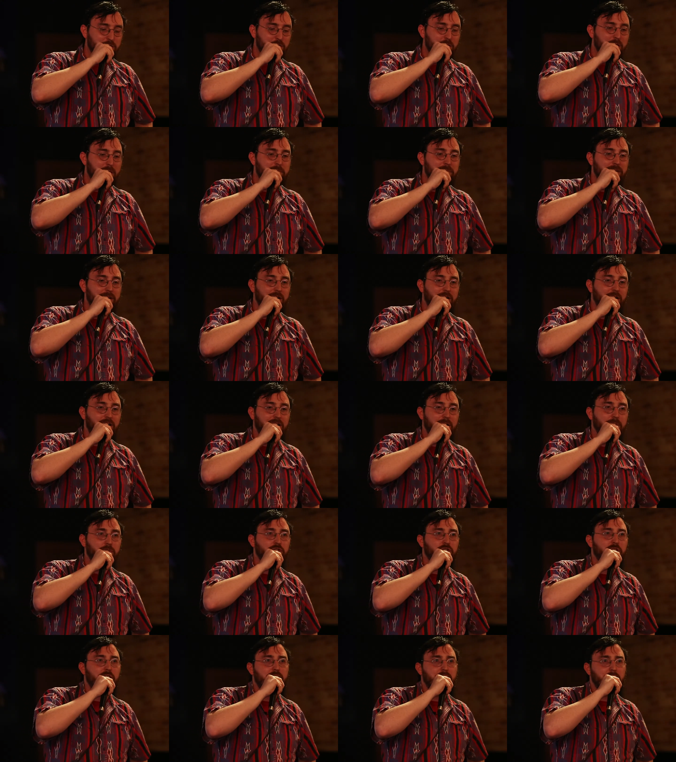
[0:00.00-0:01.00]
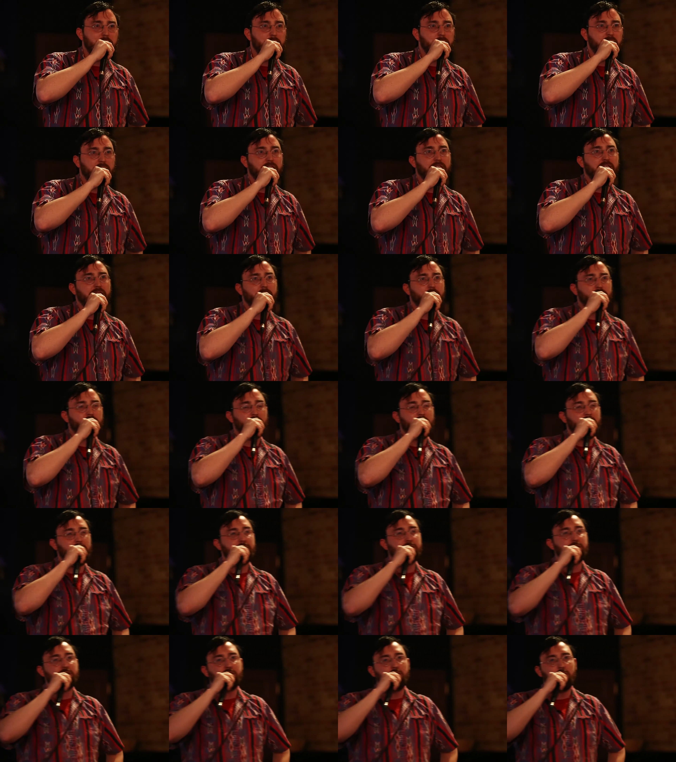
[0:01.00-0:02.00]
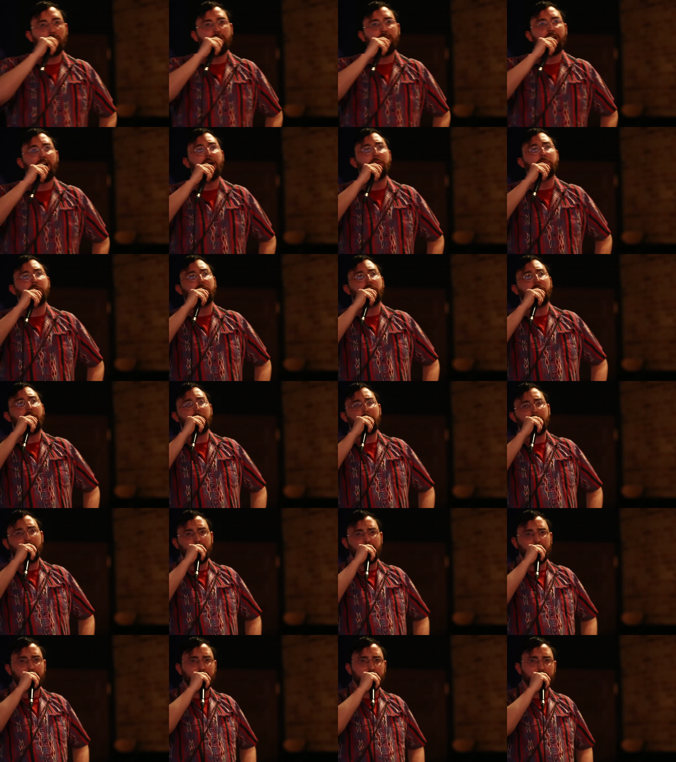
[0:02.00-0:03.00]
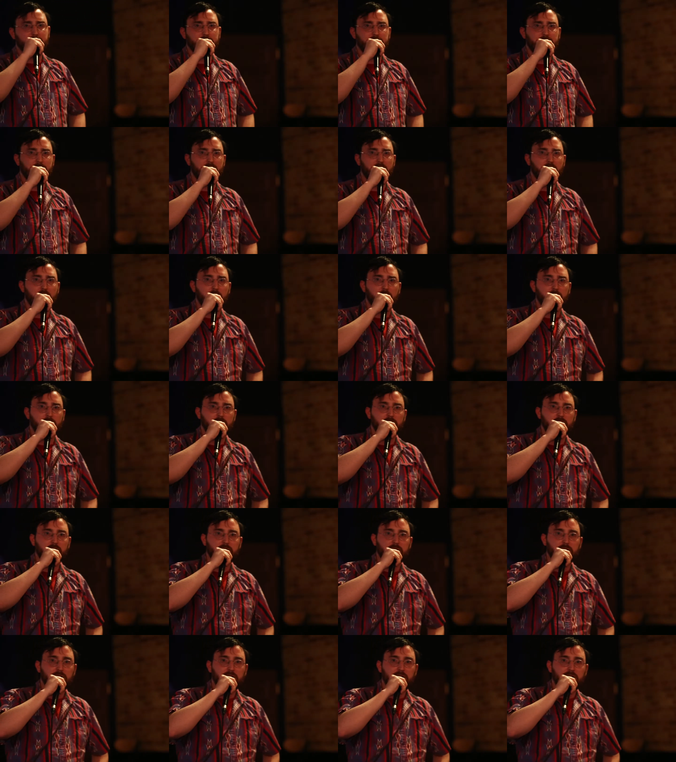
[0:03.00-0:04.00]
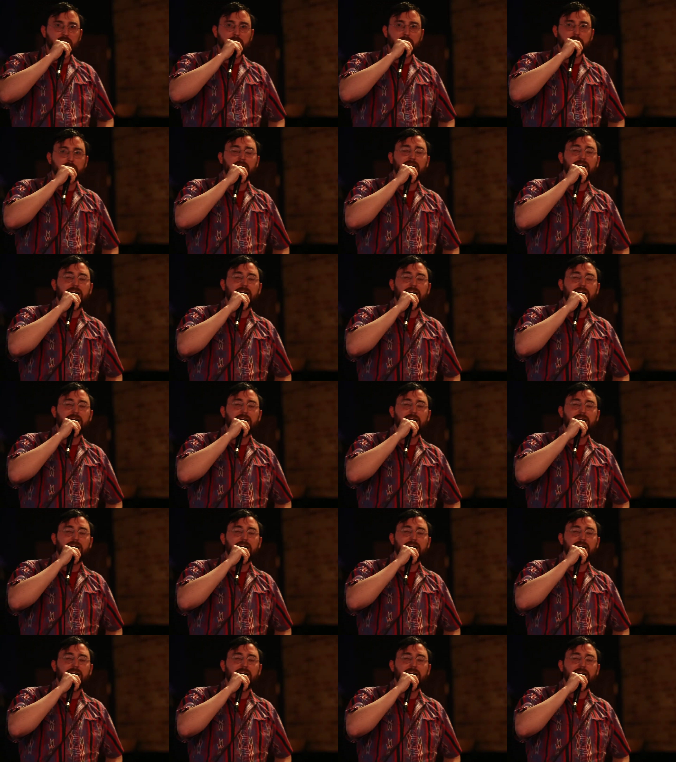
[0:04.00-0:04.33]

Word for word: So I'm there and I'm trying to blend it. I'm trying to show that I'm a, I'm a, you know, I'm